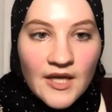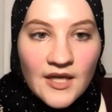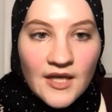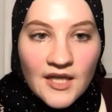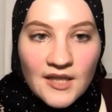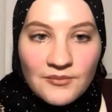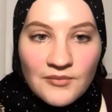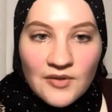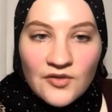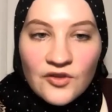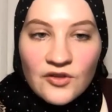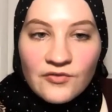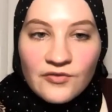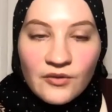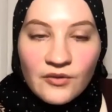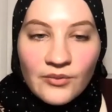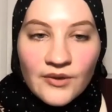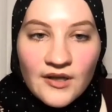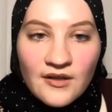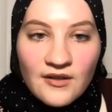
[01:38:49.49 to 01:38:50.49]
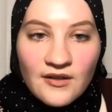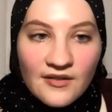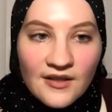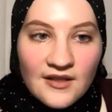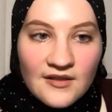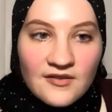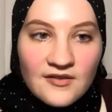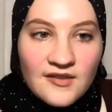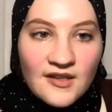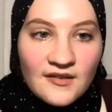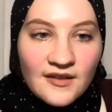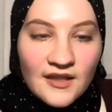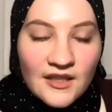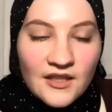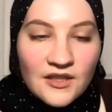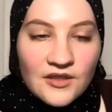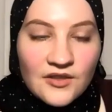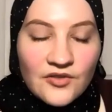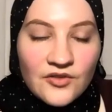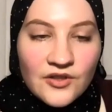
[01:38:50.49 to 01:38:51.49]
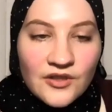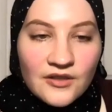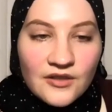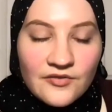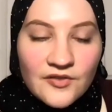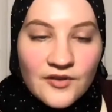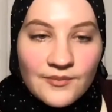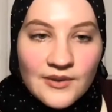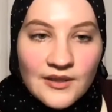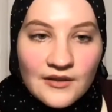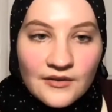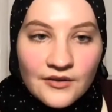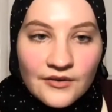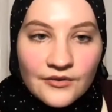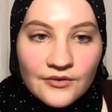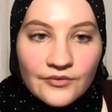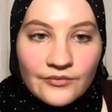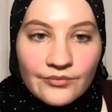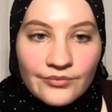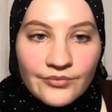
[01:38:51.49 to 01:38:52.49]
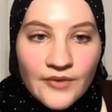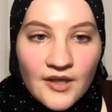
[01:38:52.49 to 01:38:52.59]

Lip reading: It makes you feel worthless and like you deserve to be alone